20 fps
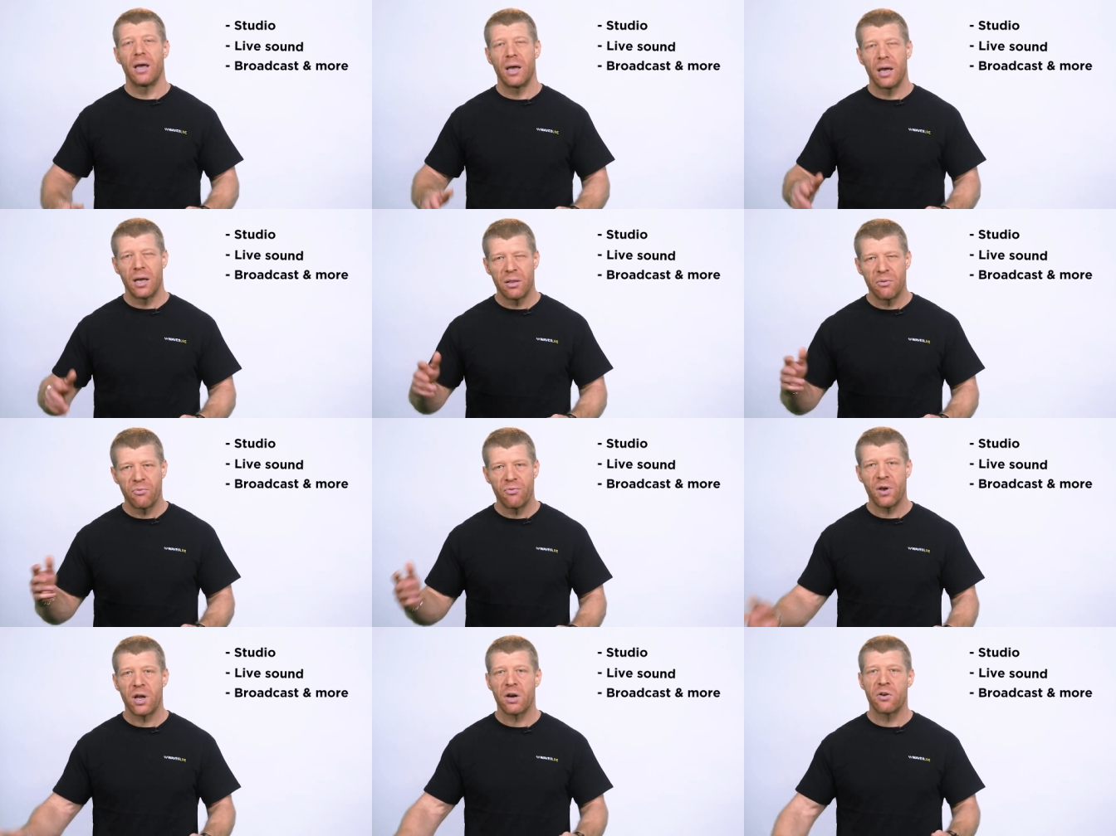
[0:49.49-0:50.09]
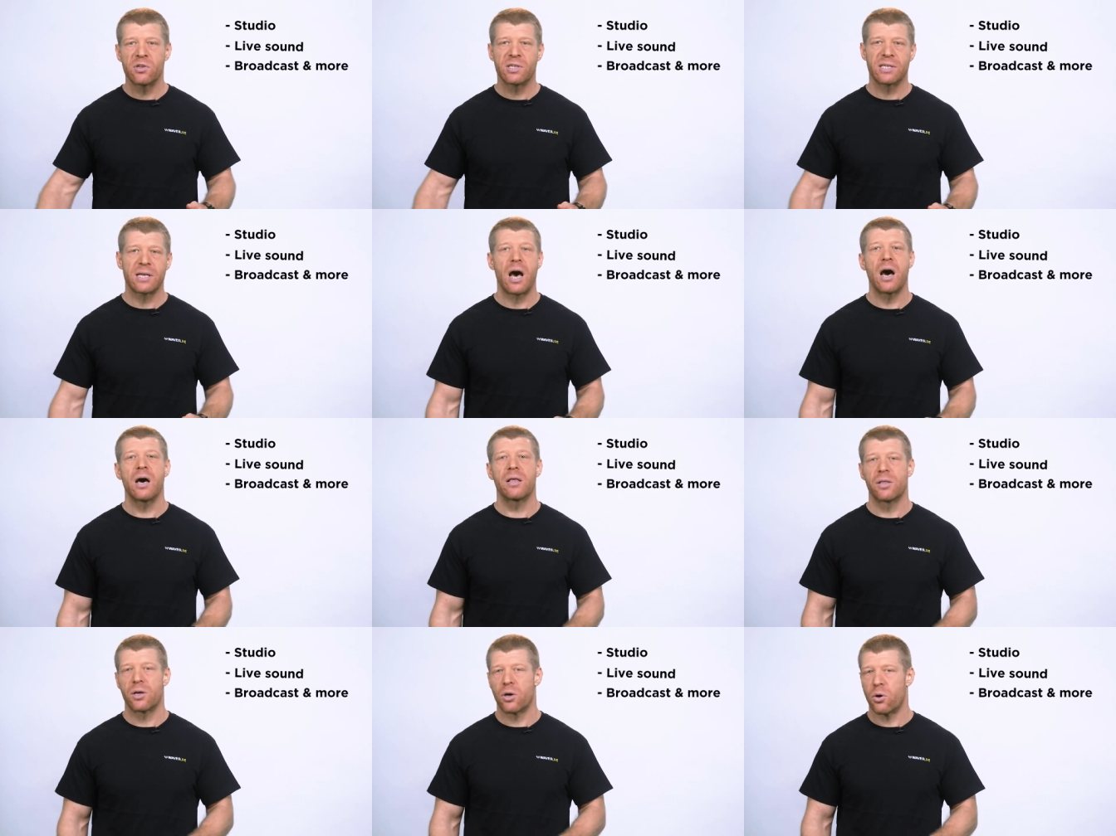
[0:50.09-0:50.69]
and various
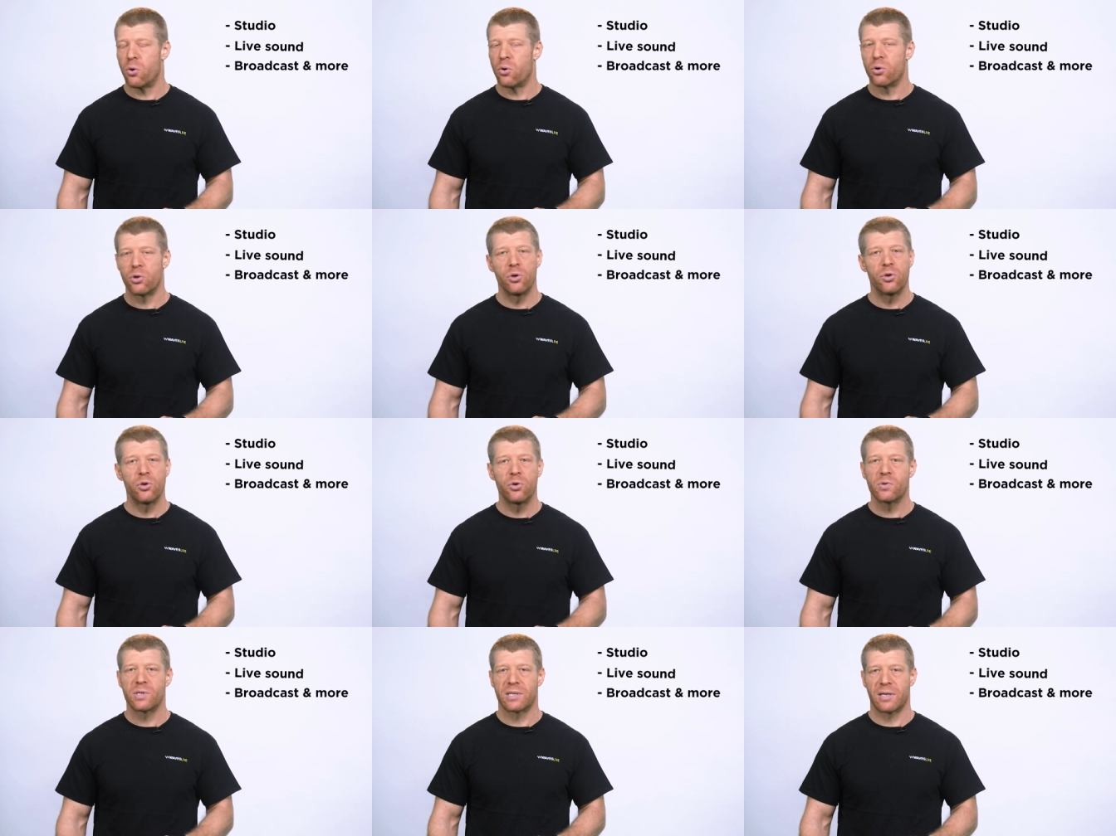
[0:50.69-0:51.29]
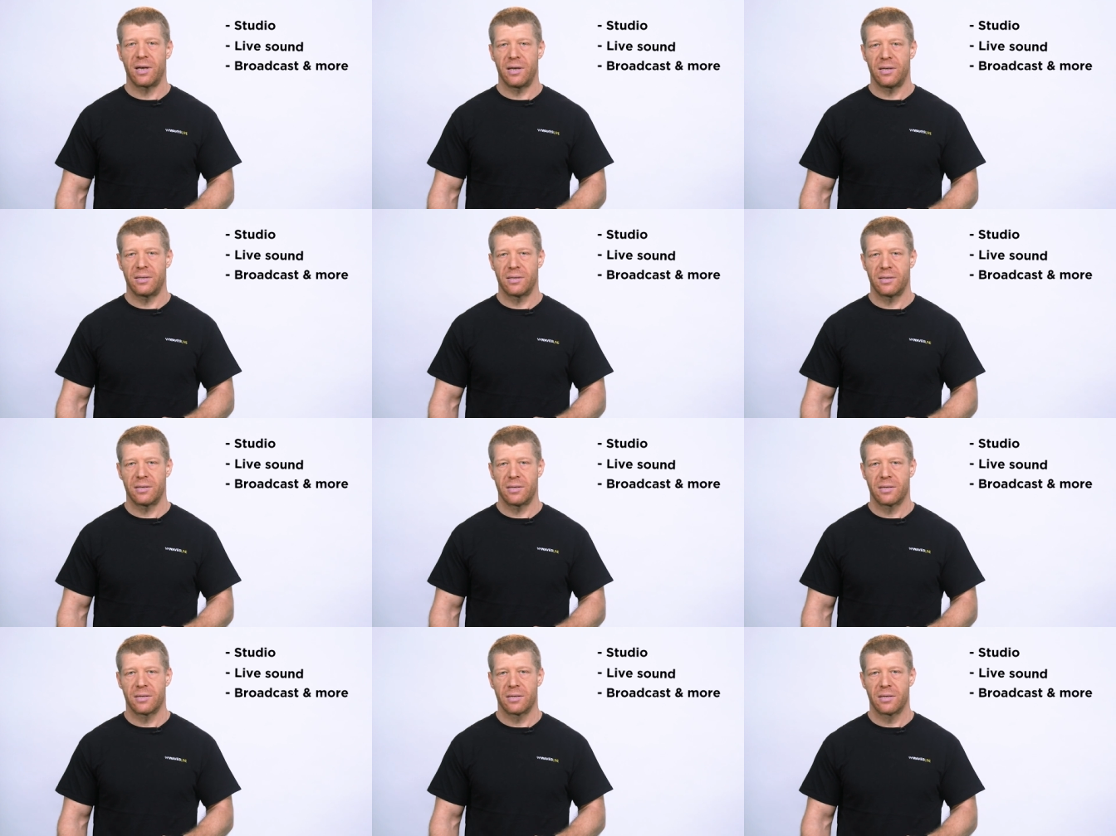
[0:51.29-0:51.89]
other audio use
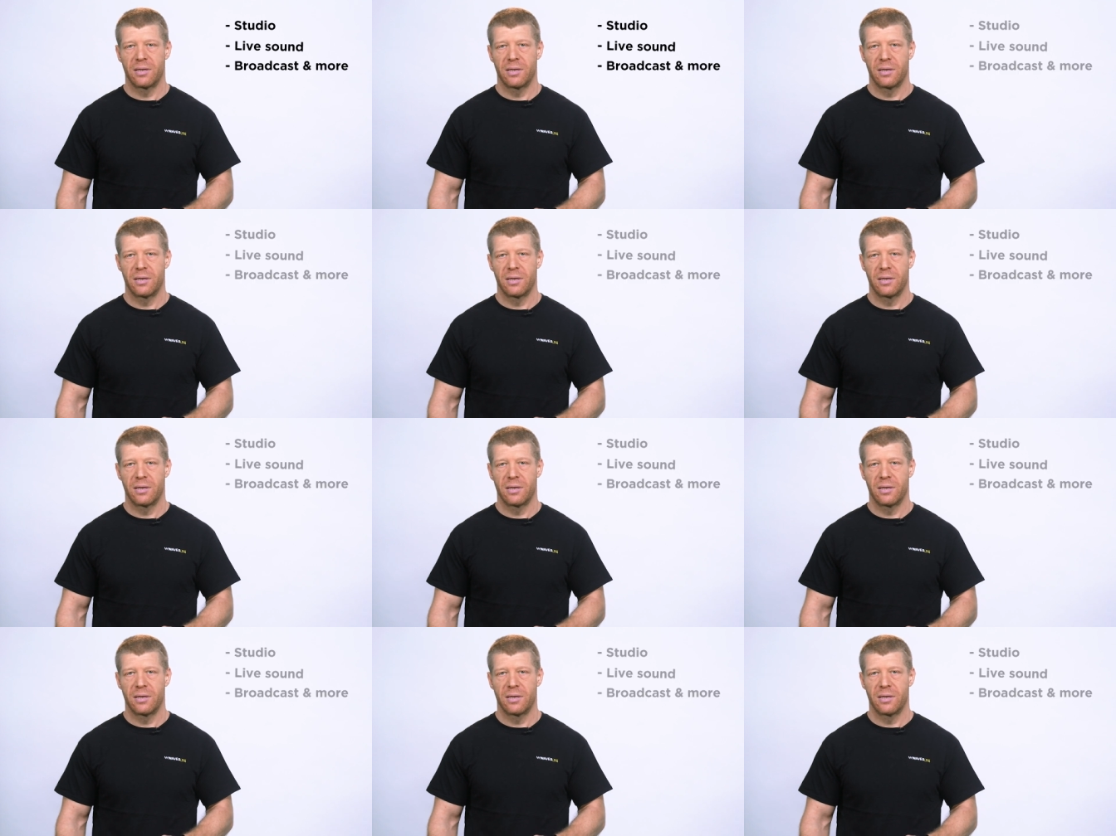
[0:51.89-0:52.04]
cases.